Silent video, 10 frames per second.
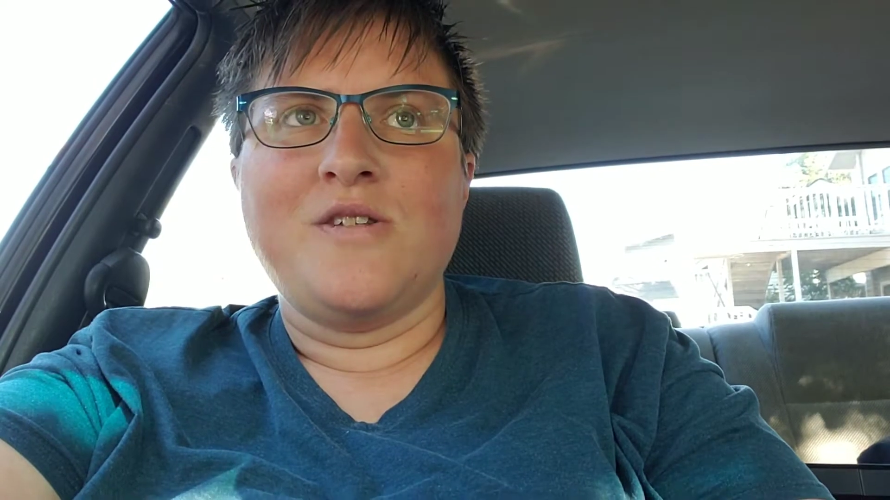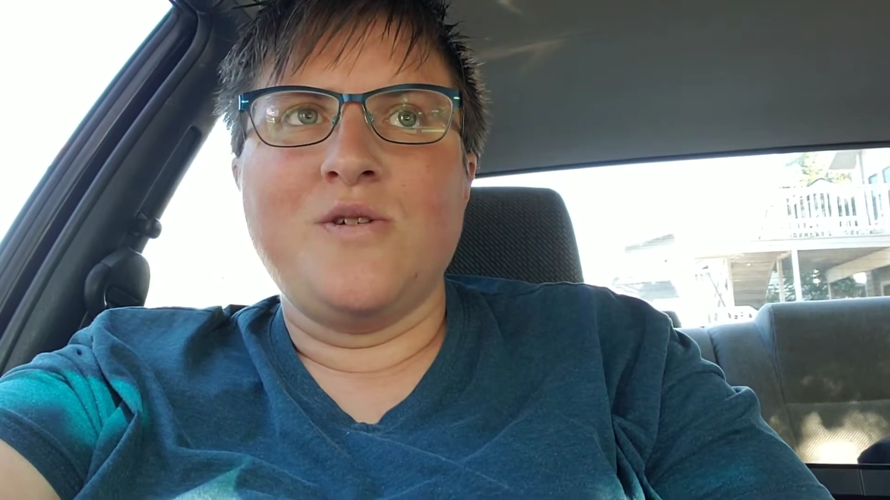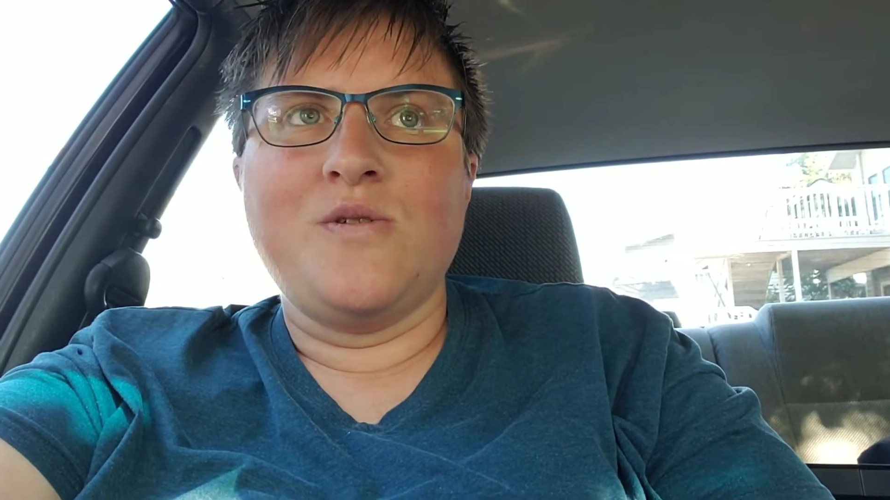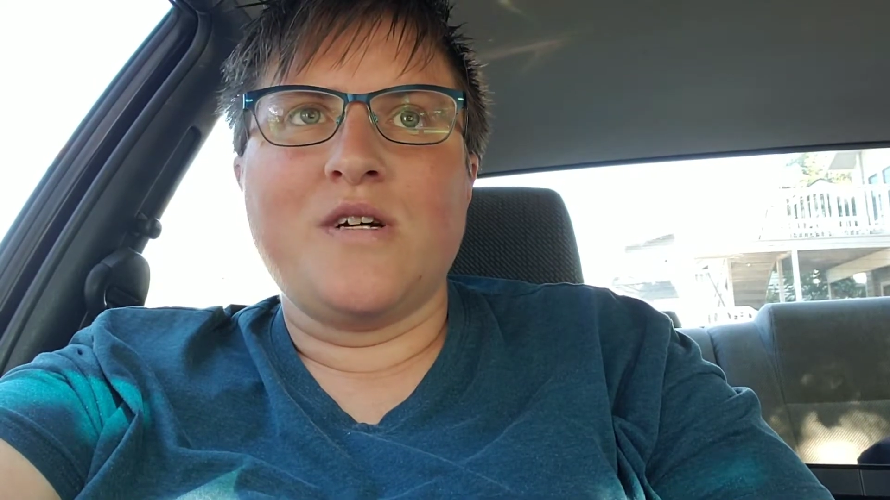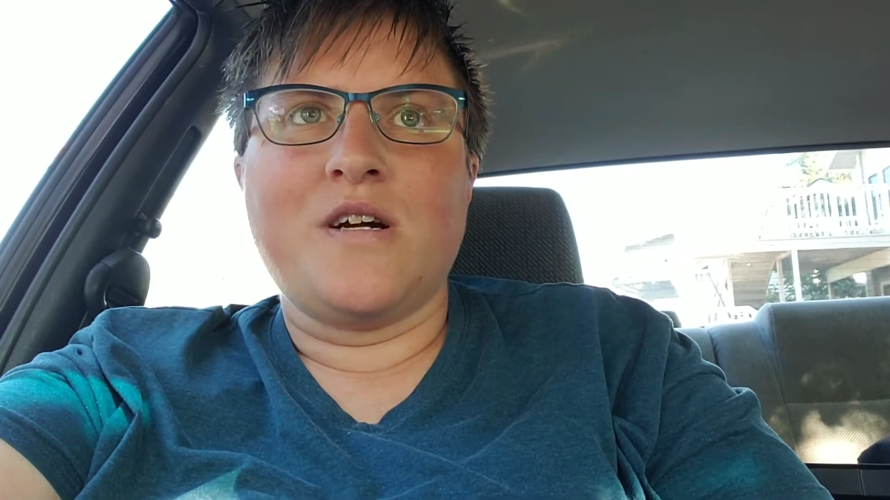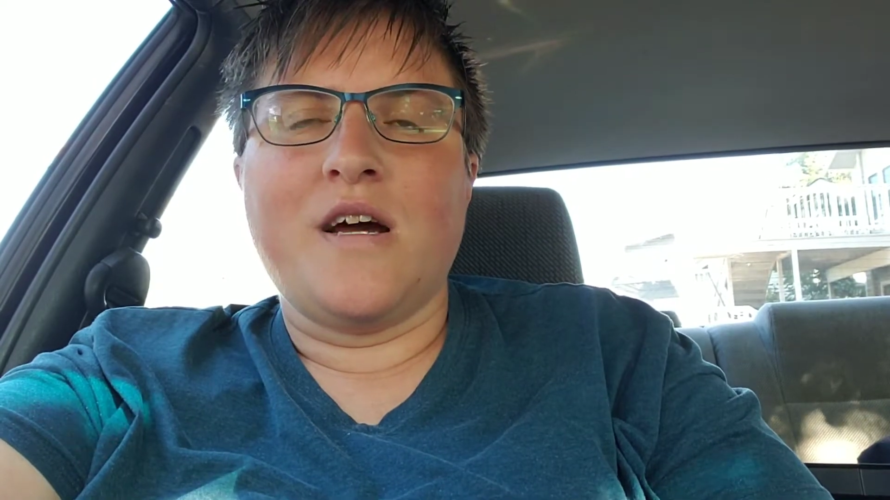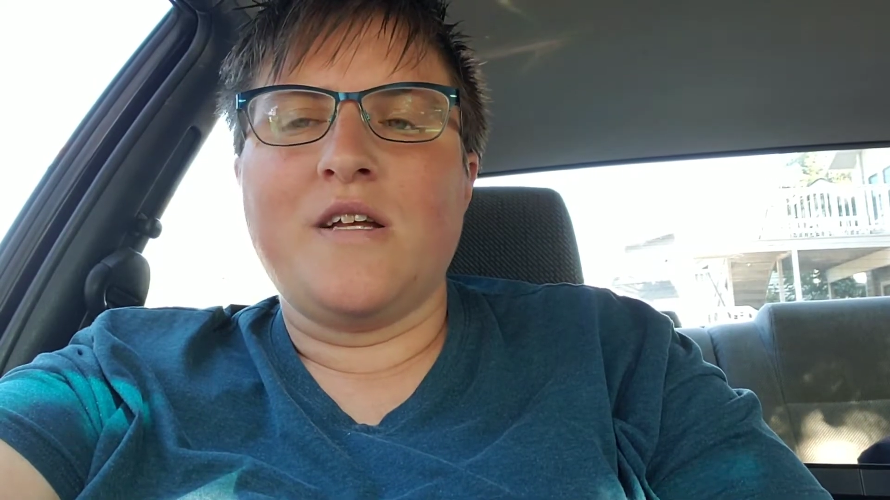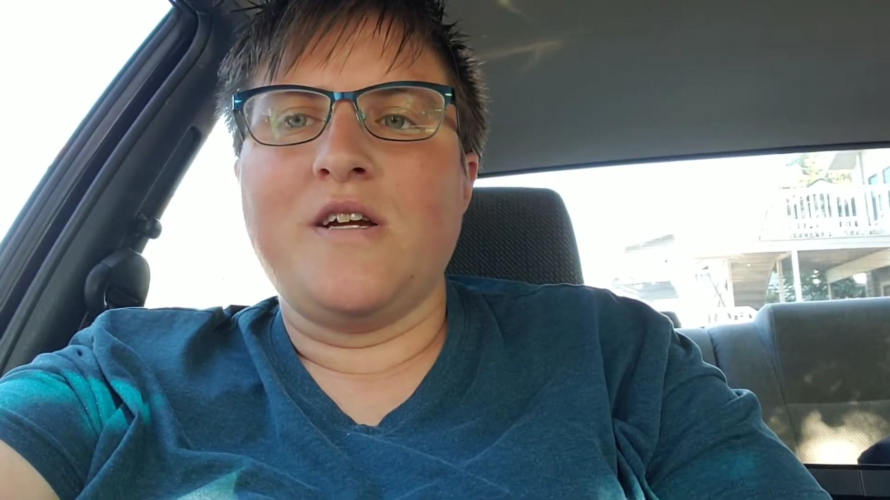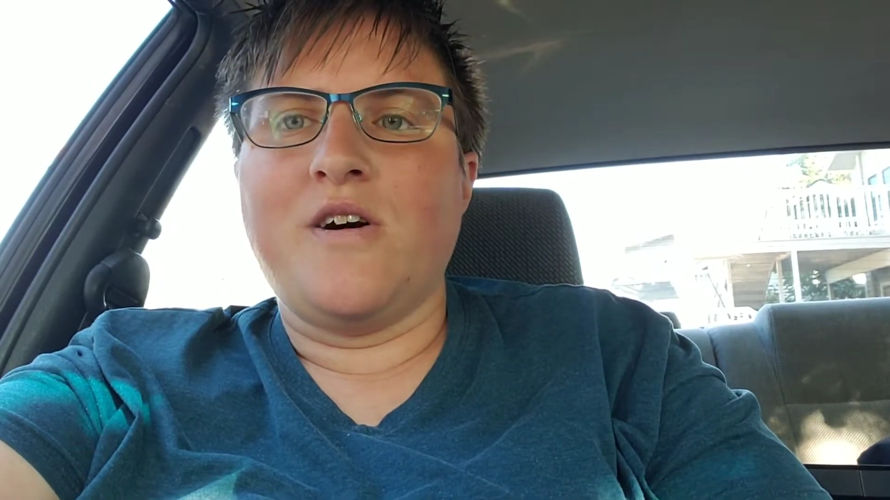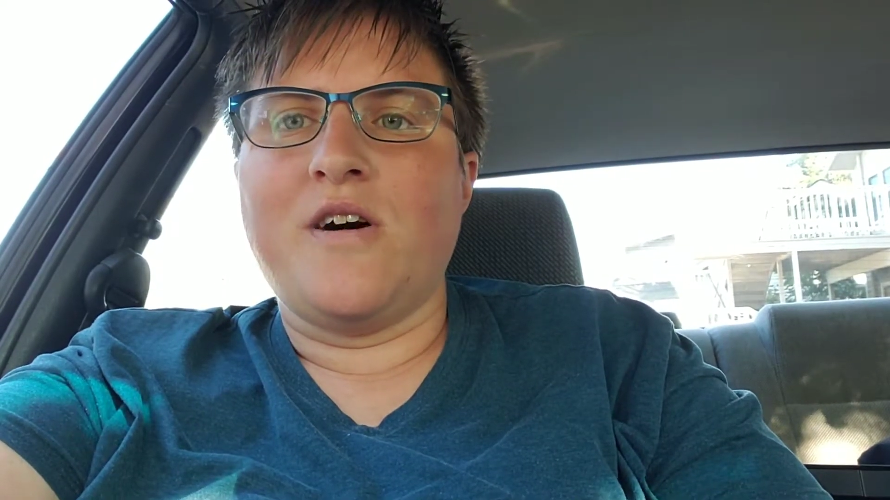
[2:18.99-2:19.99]
do the
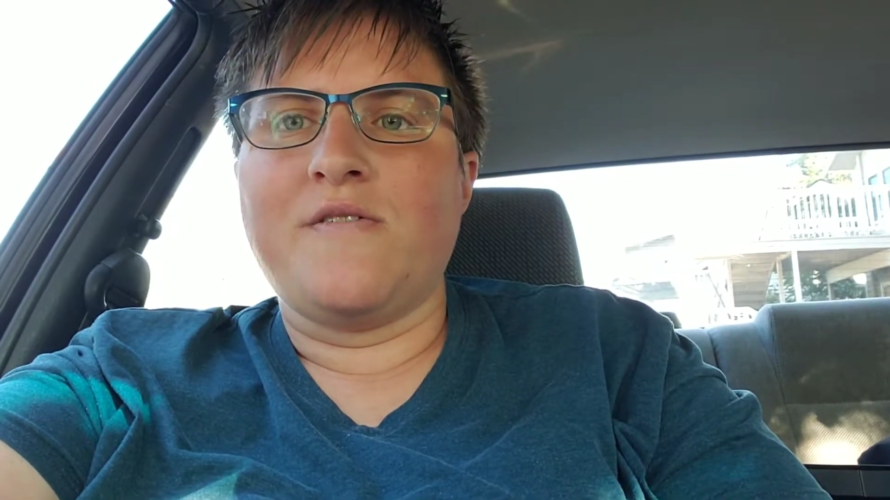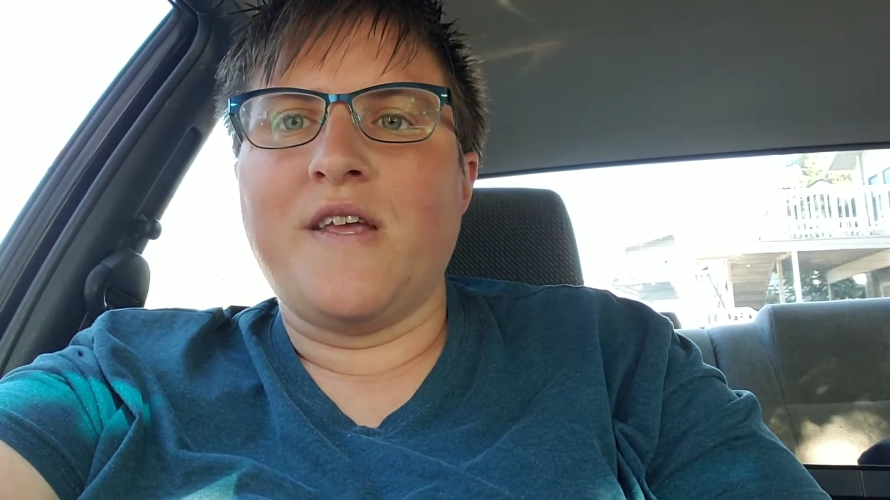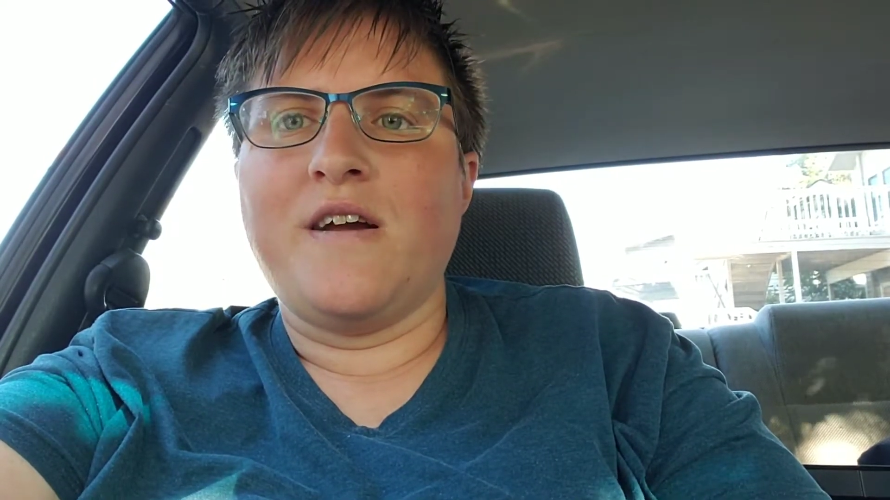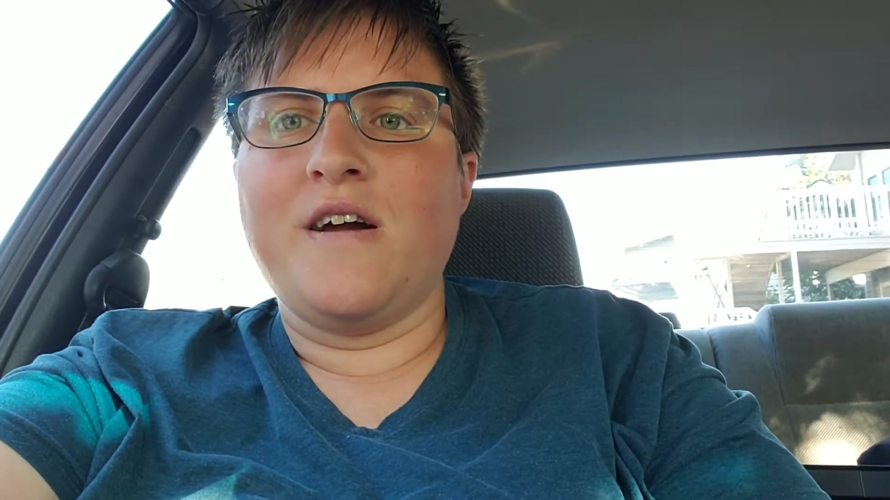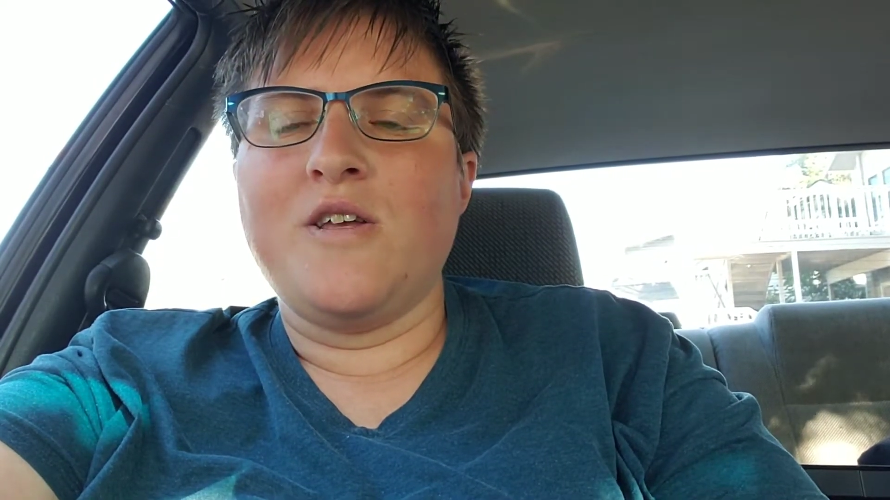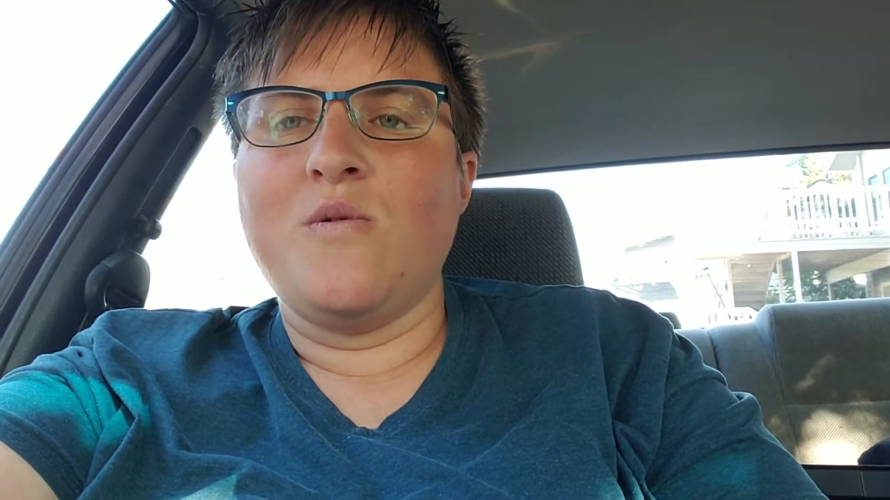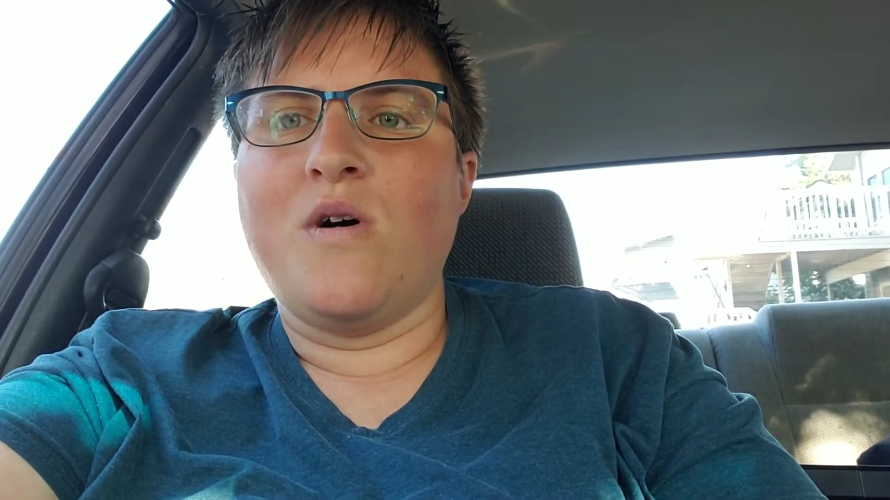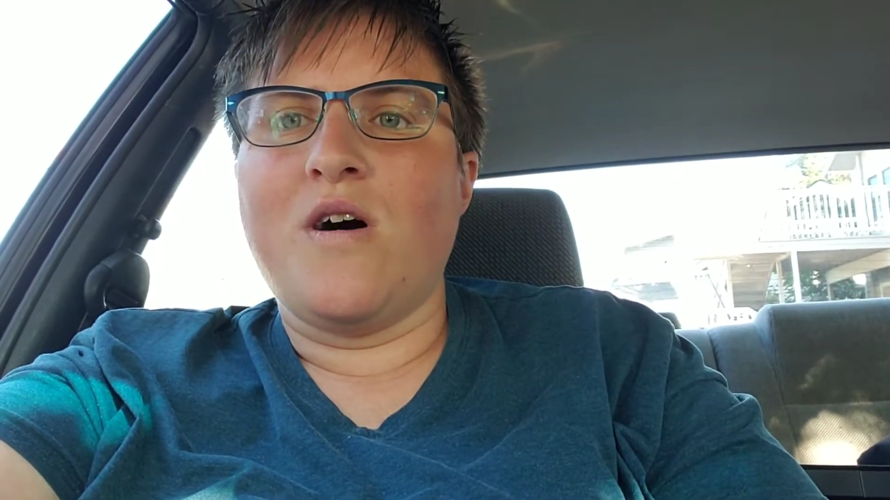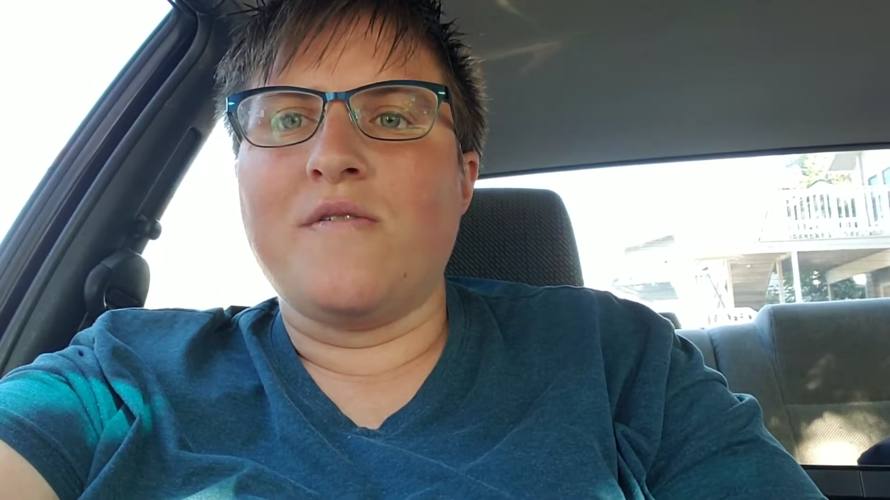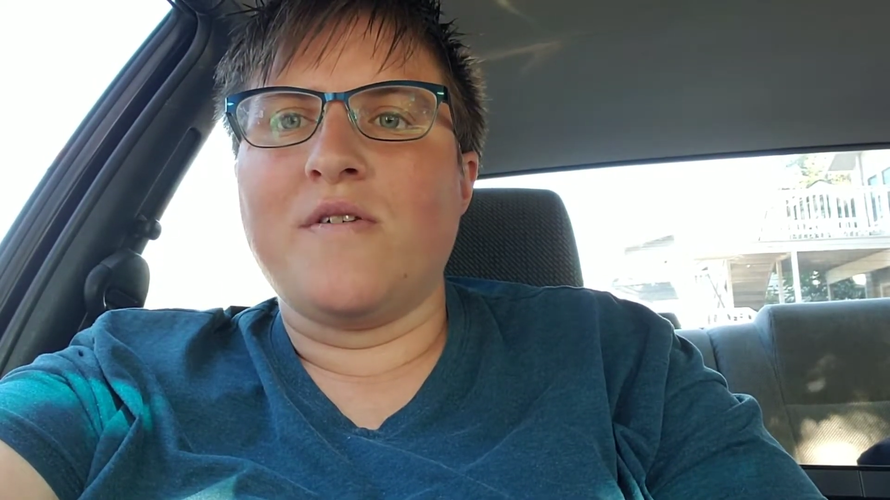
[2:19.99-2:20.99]
cutting off. They cut you
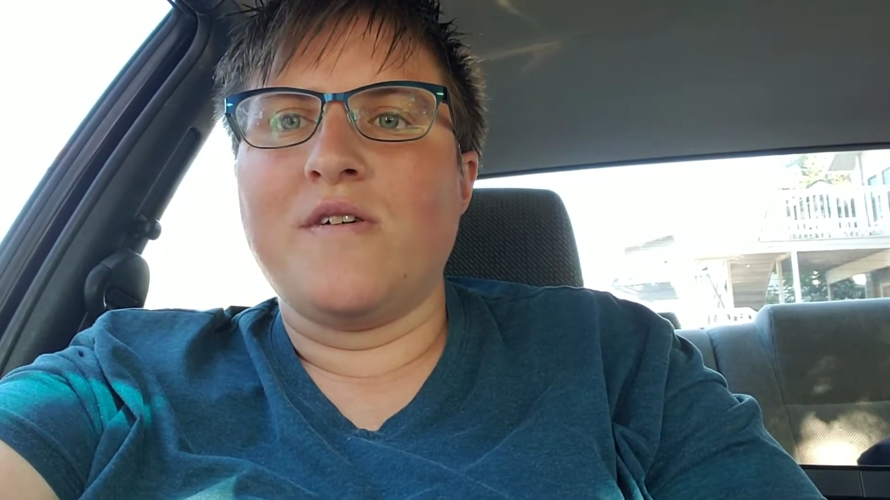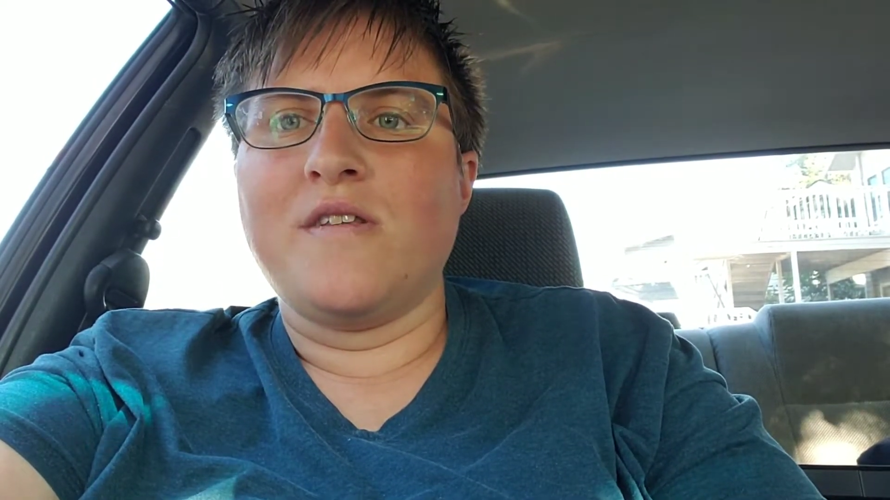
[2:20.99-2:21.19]
off.